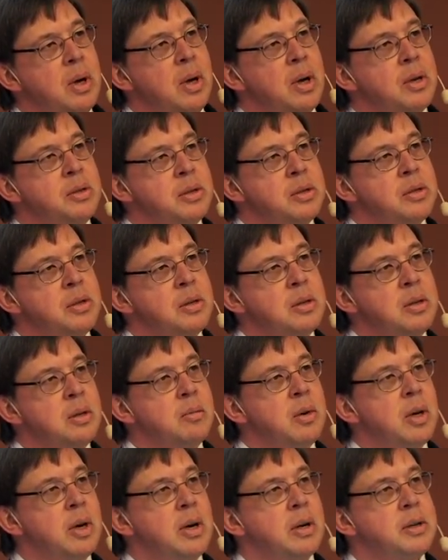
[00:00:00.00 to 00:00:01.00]
is the
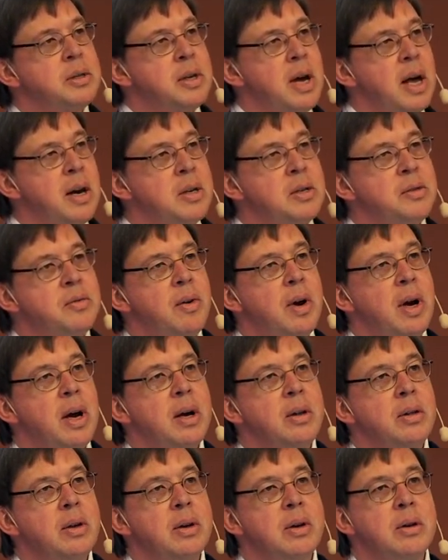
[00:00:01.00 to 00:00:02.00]
system going to
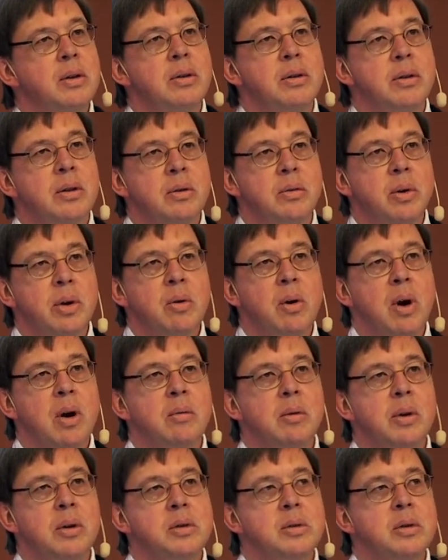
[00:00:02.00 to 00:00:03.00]
satisfy the
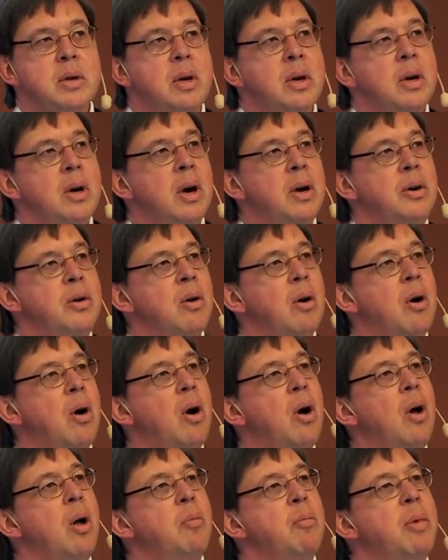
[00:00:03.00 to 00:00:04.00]
requirements under
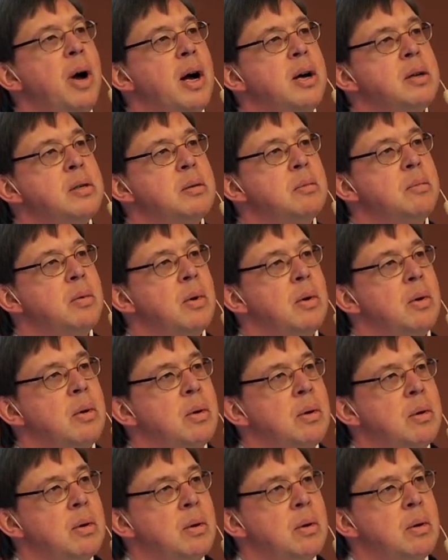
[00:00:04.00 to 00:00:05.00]
all possible
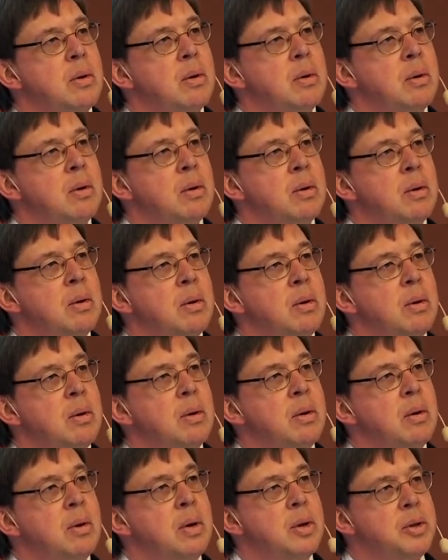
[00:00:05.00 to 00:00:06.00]

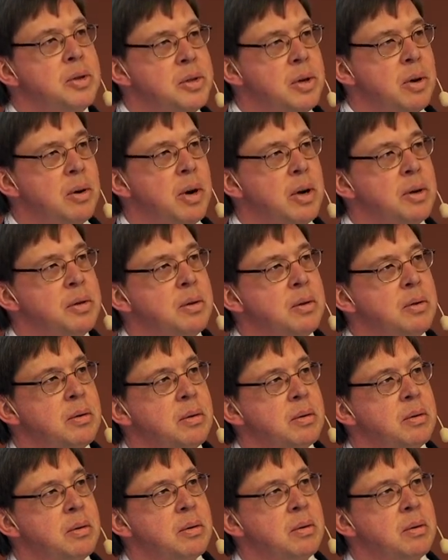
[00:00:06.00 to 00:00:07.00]
considerations?